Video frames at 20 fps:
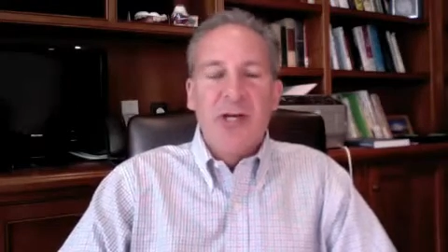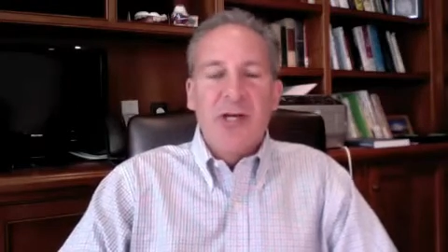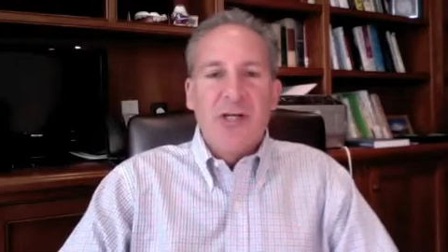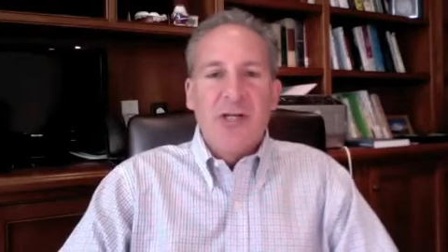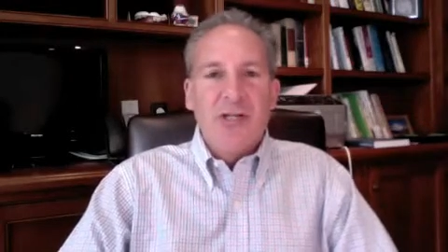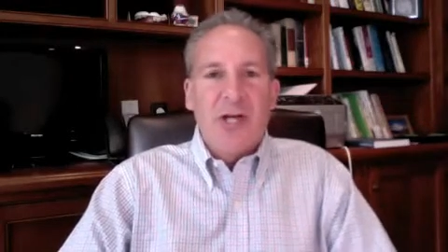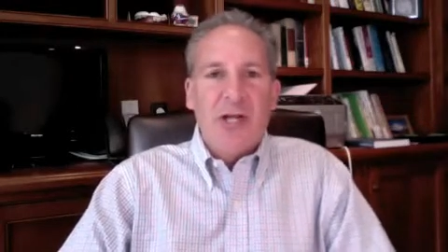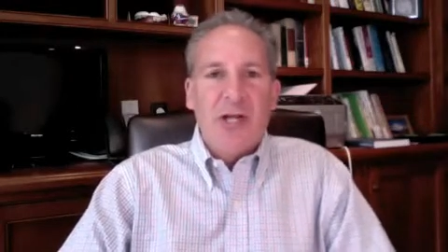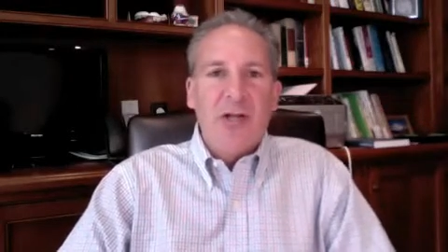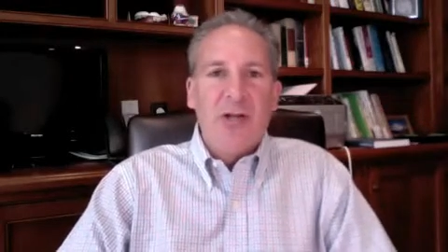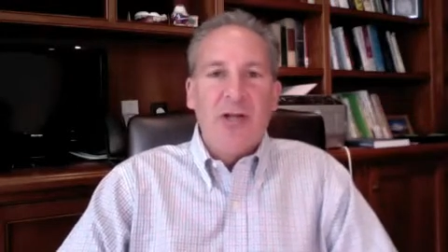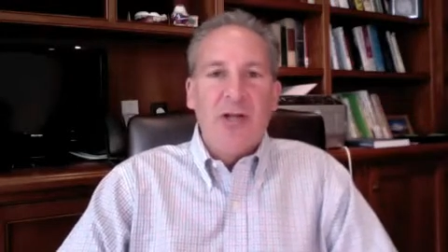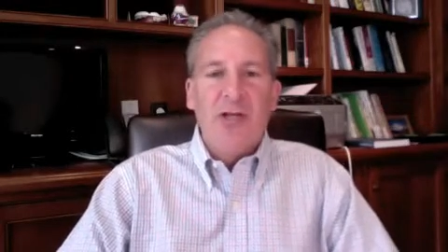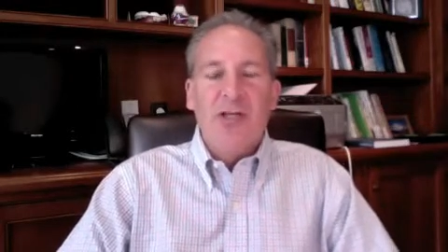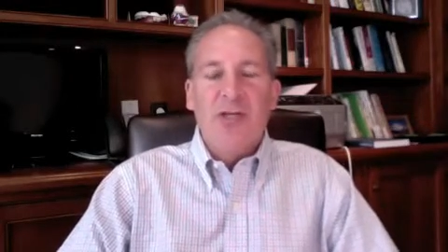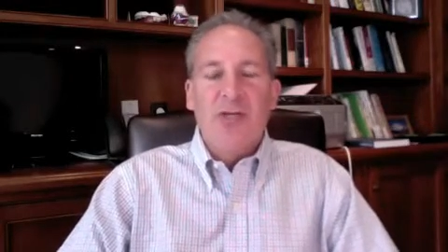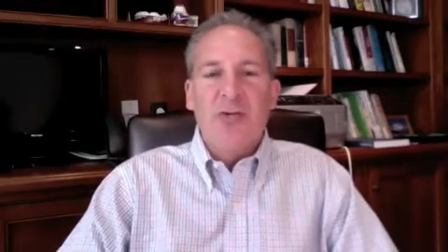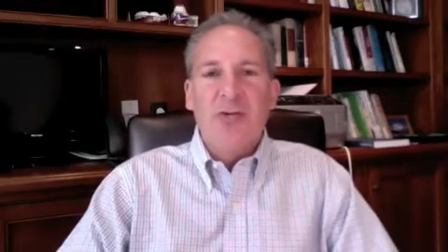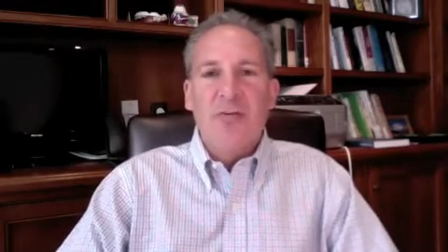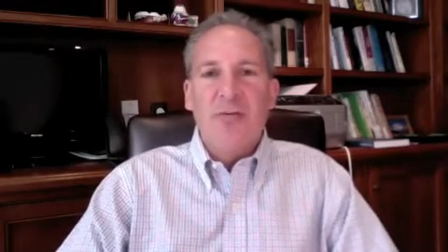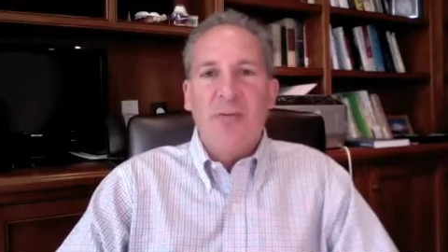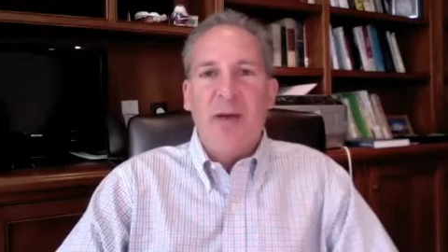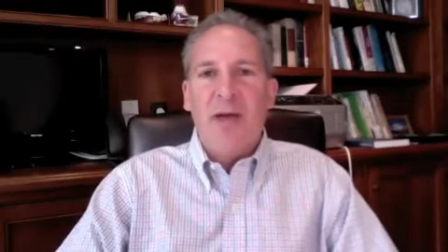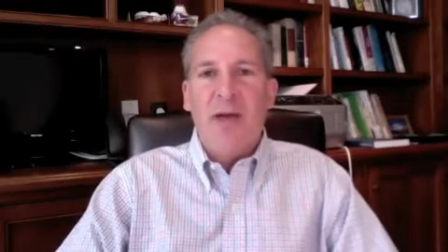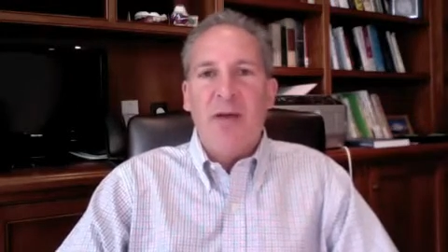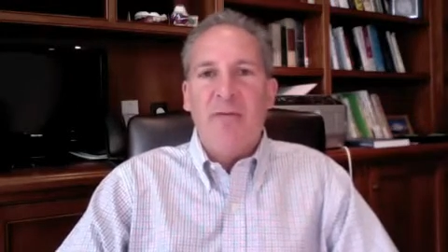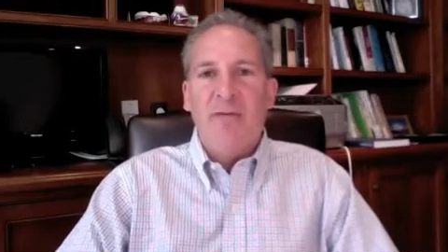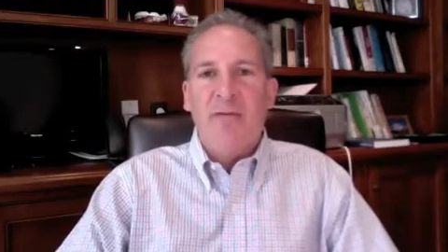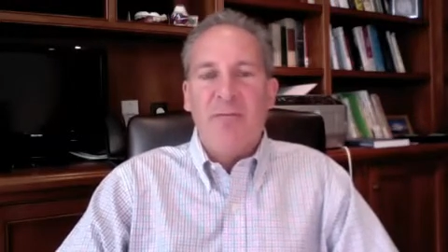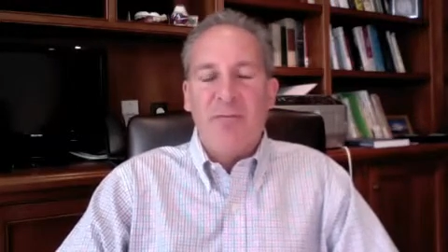because I didn't think she was
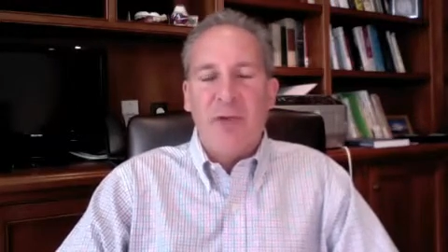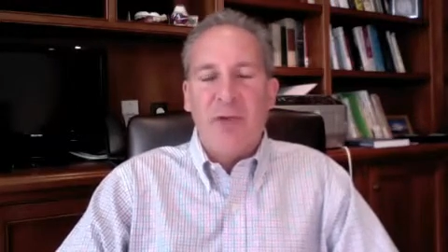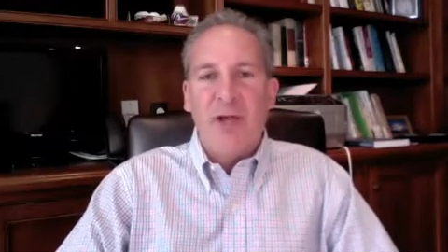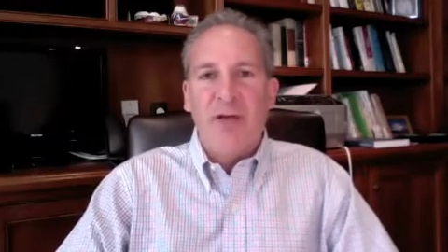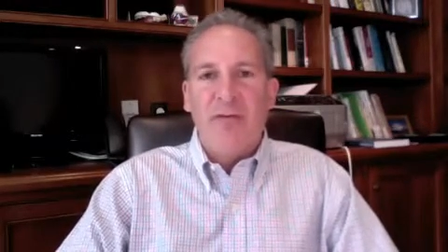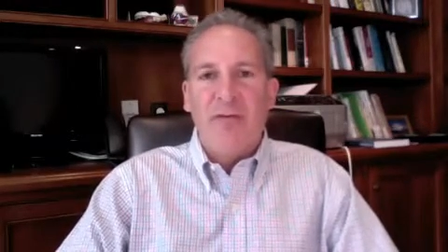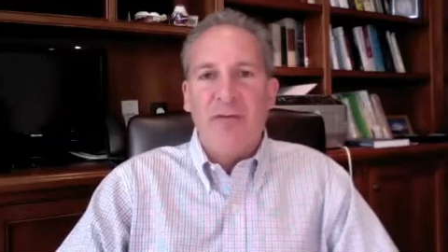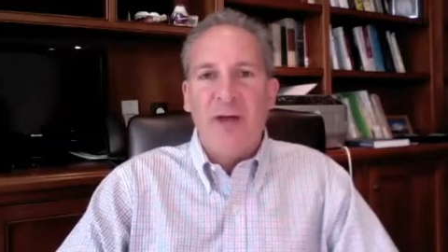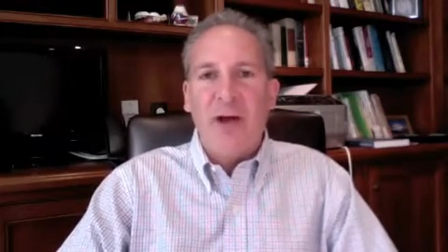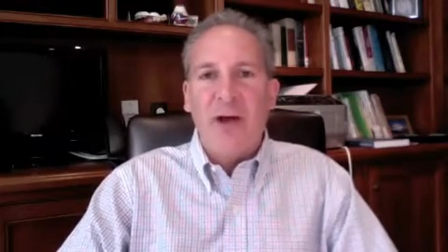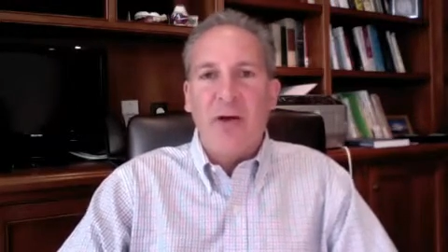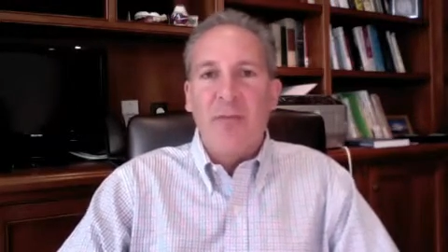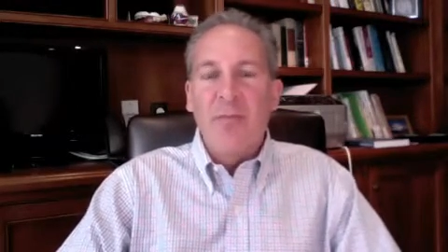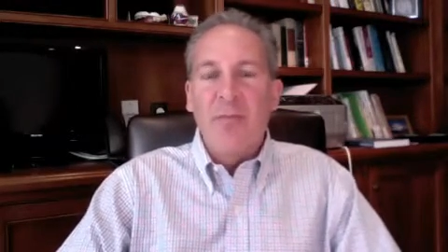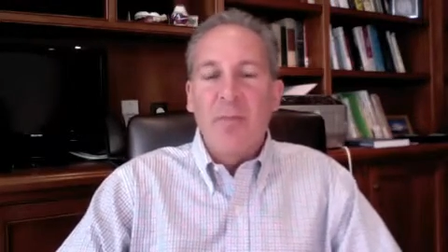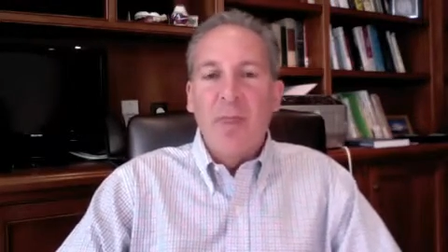playing fair.